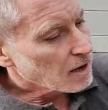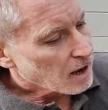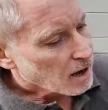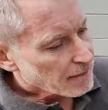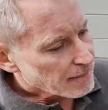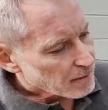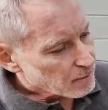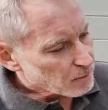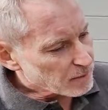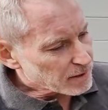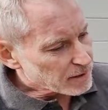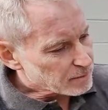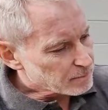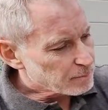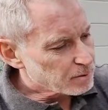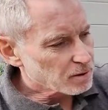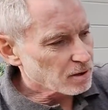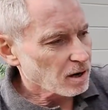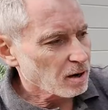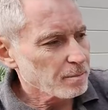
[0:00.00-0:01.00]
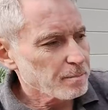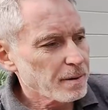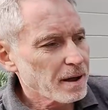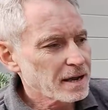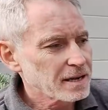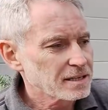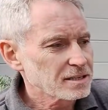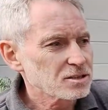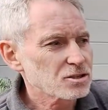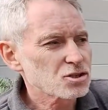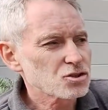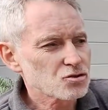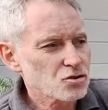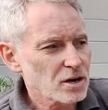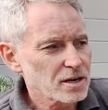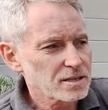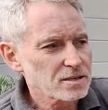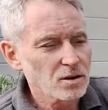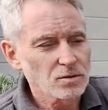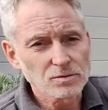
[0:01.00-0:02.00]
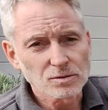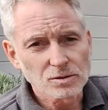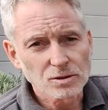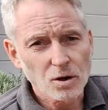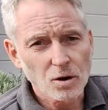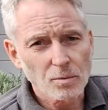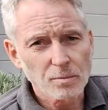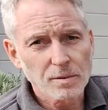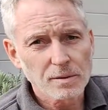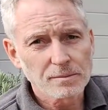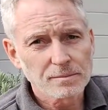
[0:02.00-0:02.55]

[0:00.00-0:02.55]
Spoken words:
and then we can put our paint straight on top.